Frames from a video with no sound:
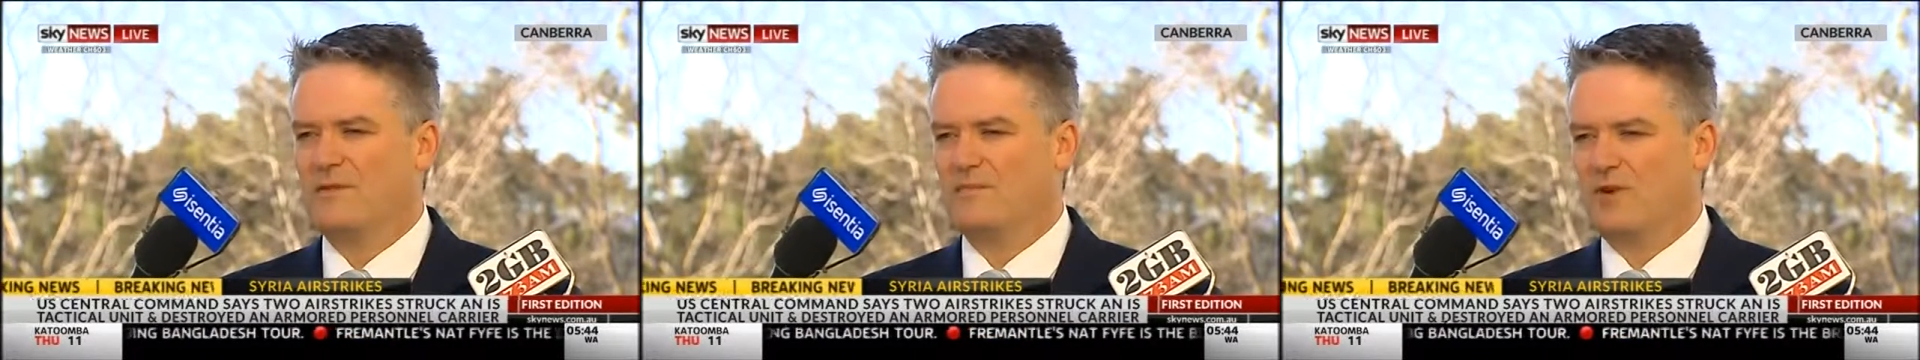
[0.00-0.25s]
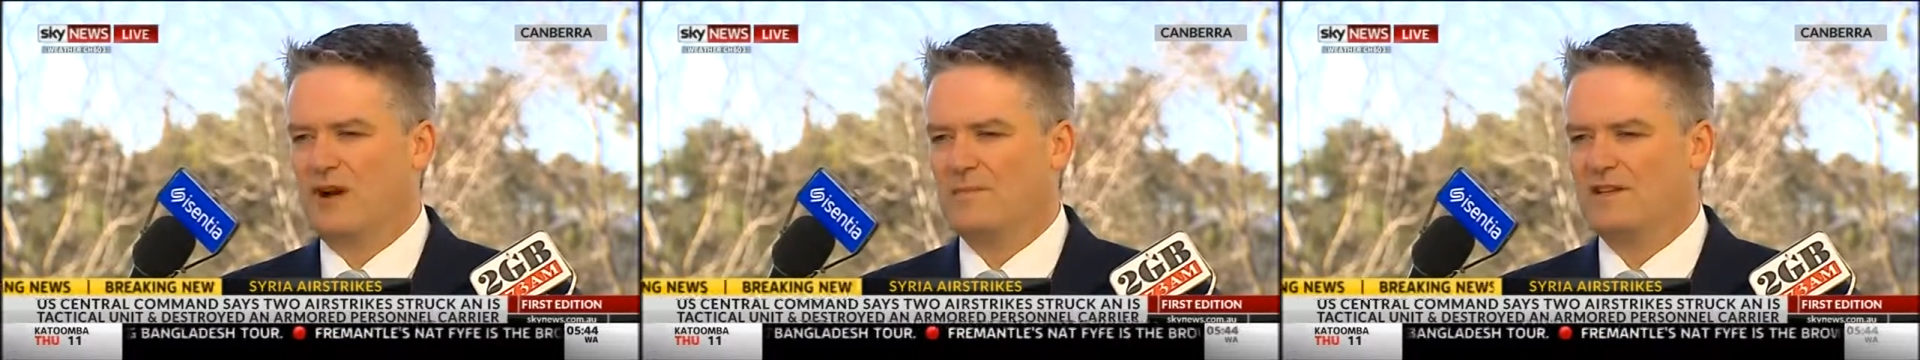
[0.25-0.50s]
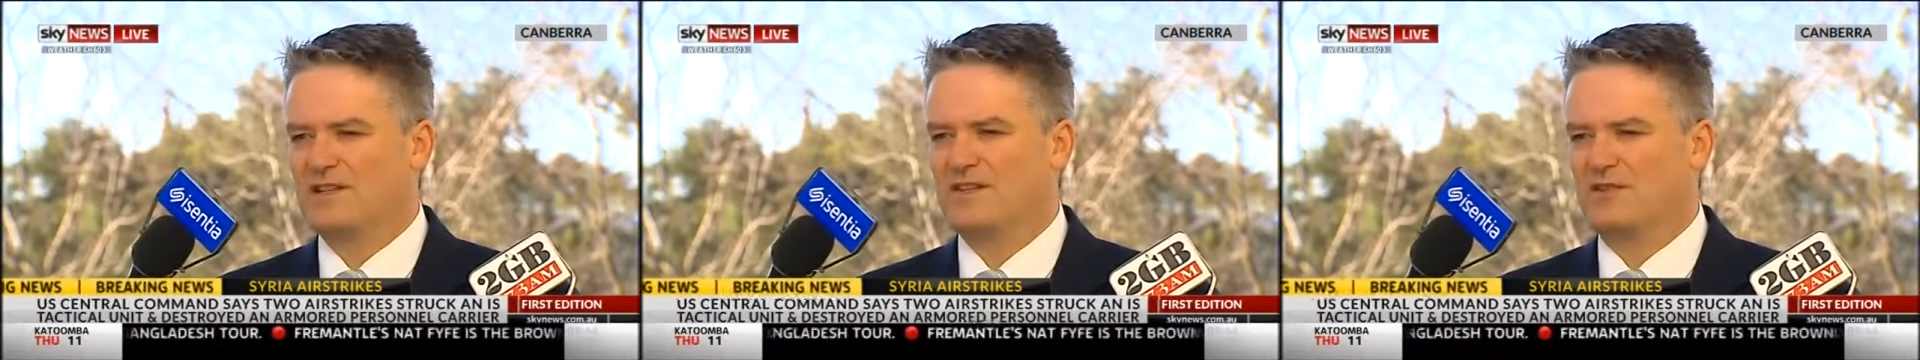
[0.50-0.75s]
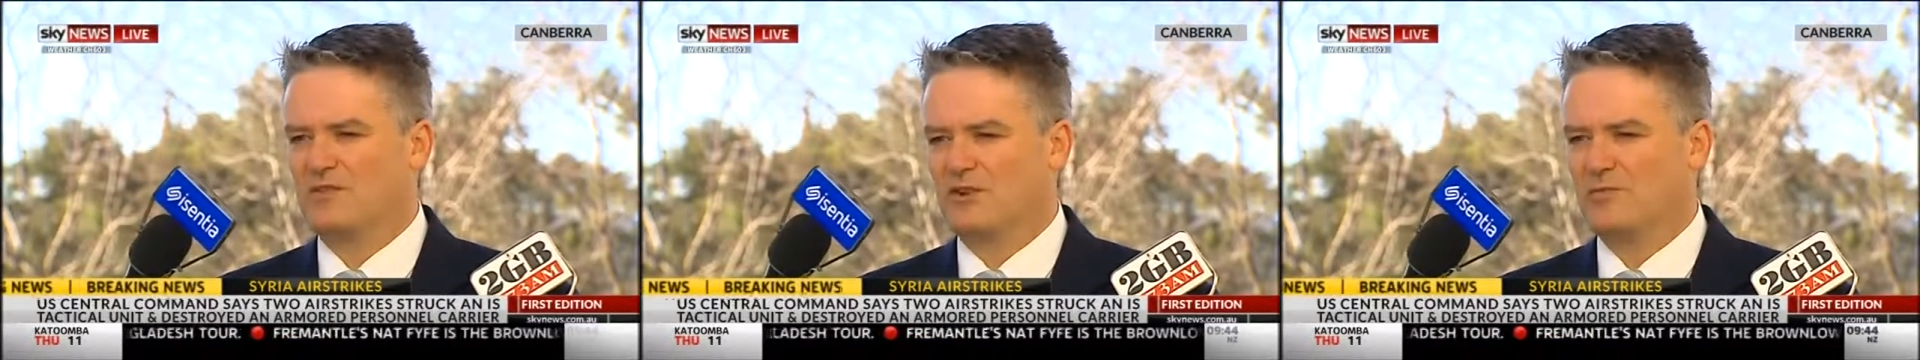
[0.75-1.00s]
Prime
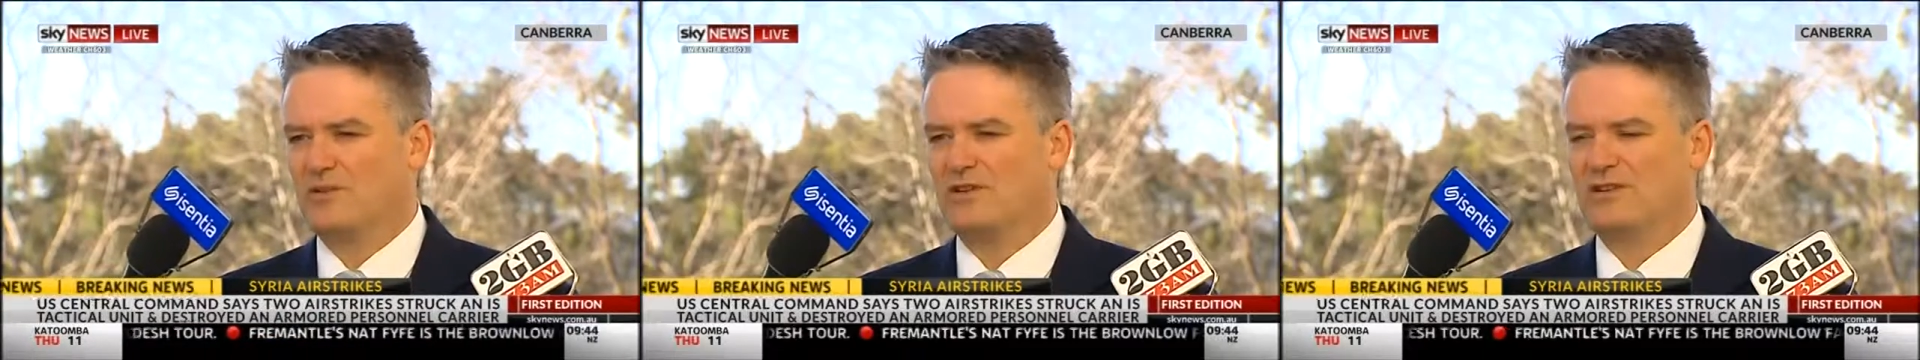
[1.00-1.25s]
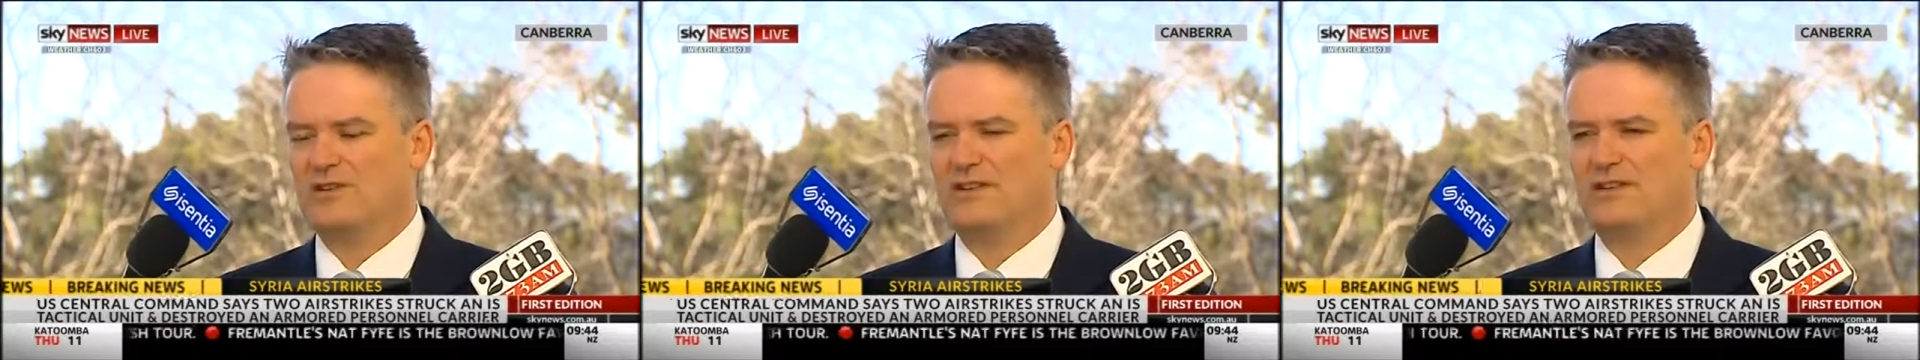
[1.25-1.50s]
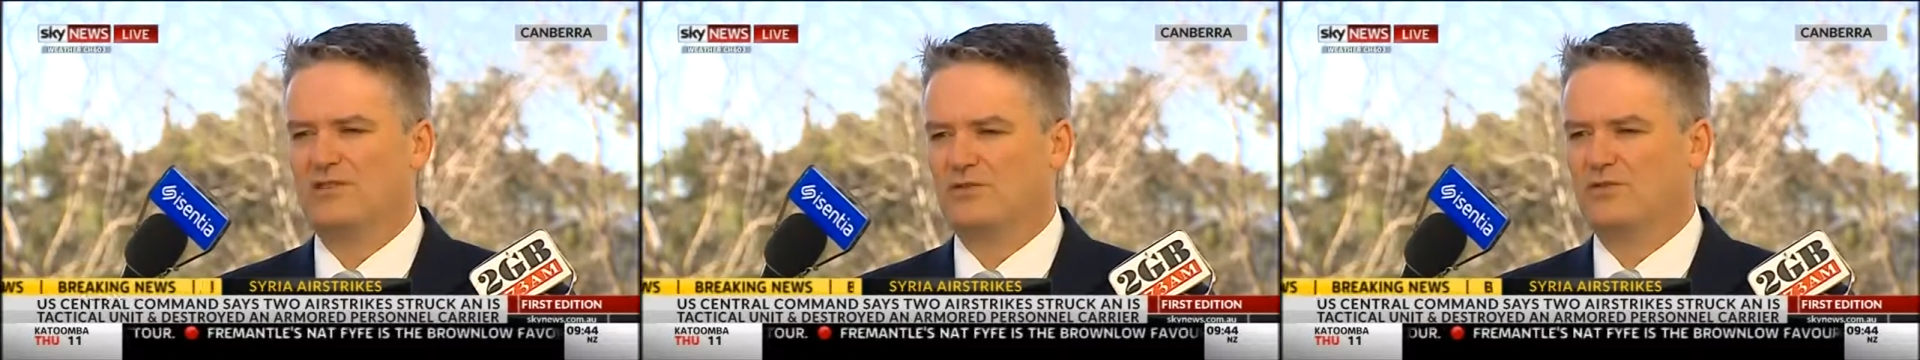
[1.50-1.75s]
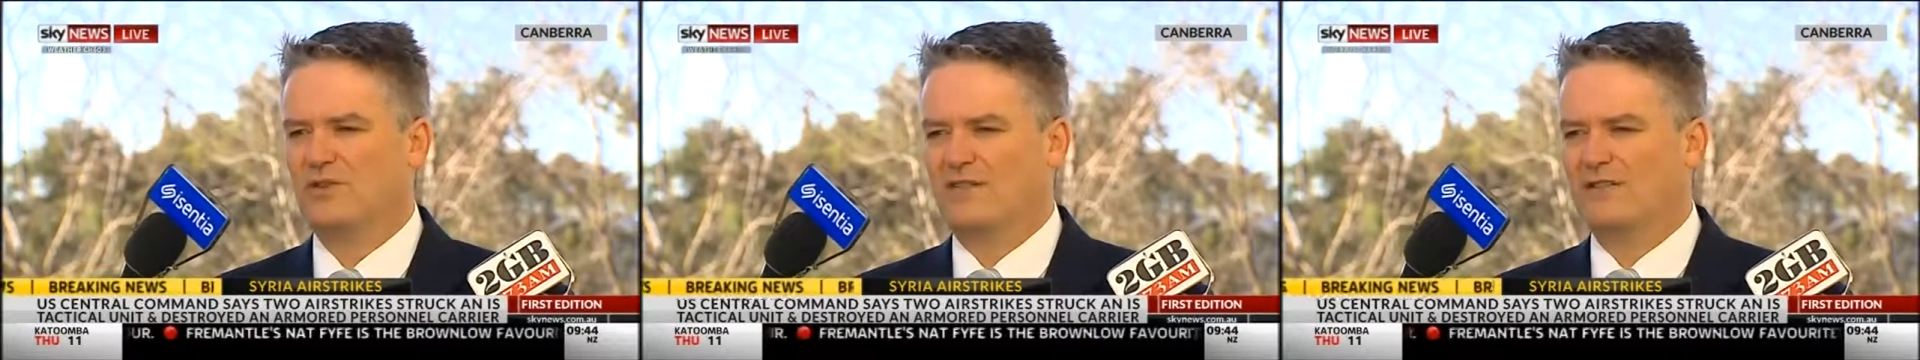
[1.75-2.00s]
Minister Turnbull
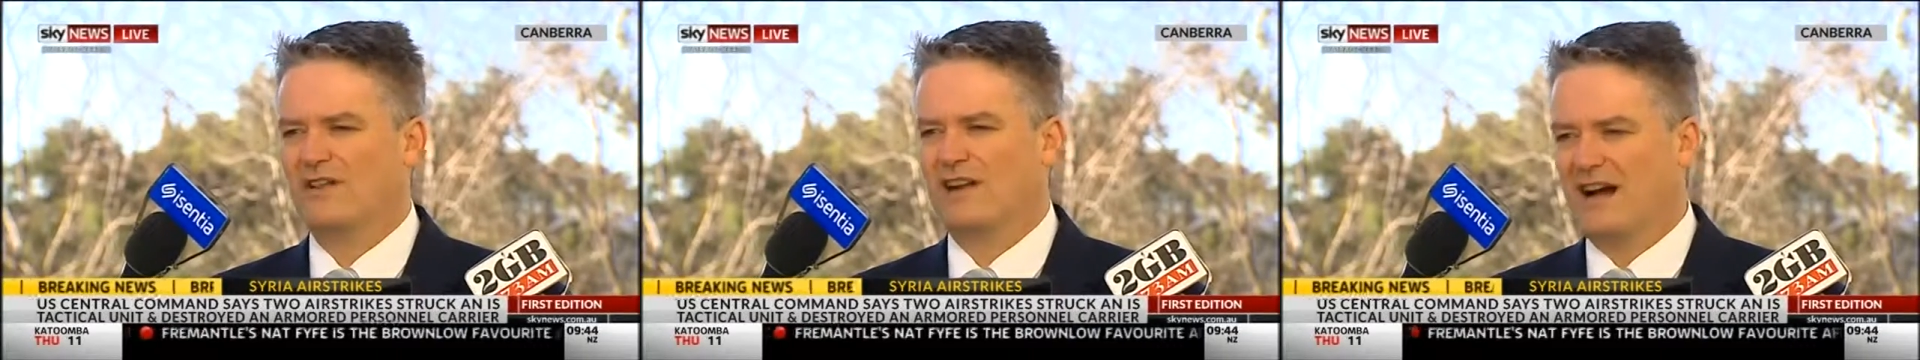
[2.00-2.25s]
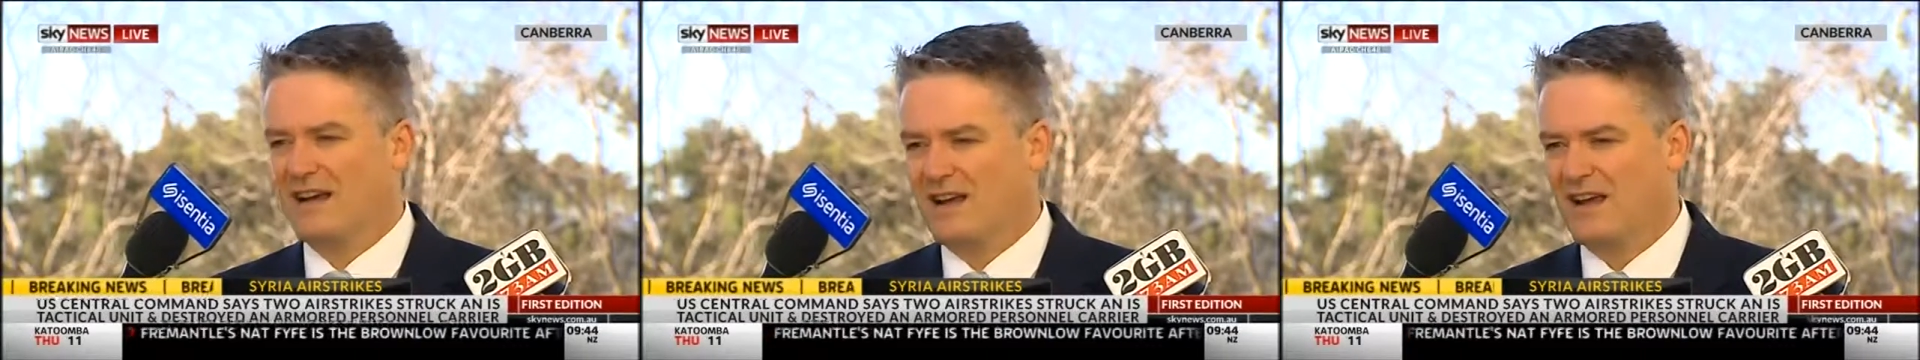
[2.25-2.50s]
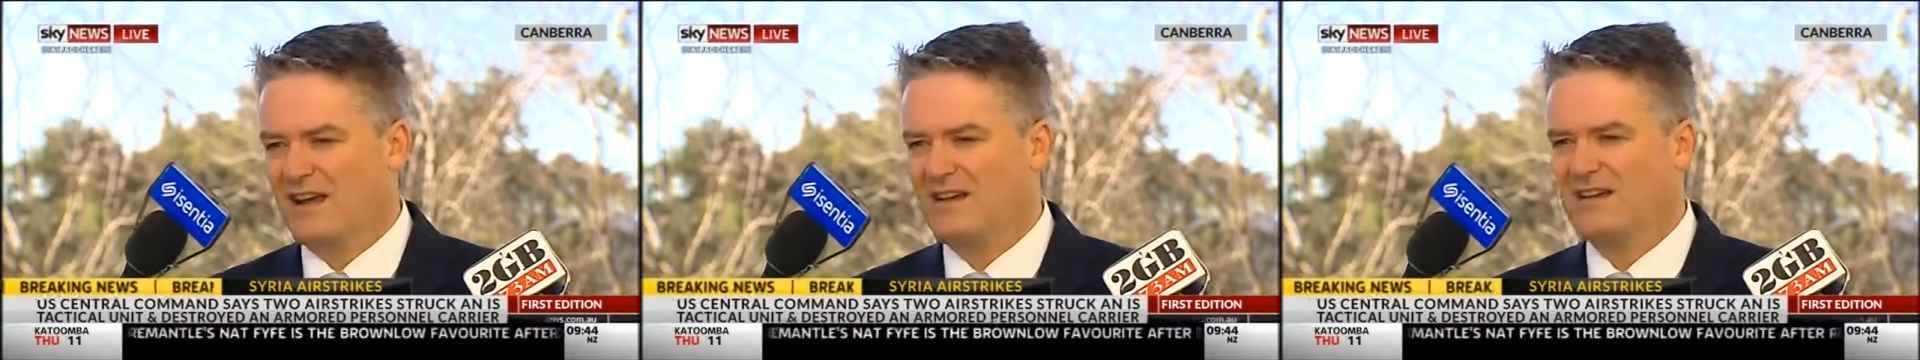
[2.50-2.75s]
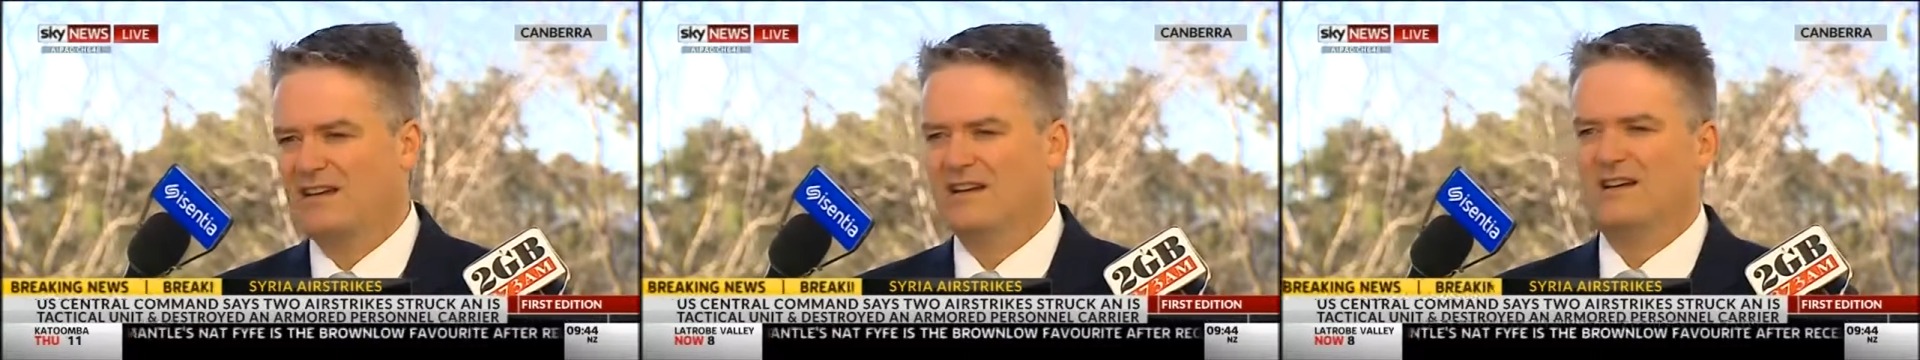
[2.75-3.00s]
to do everything I can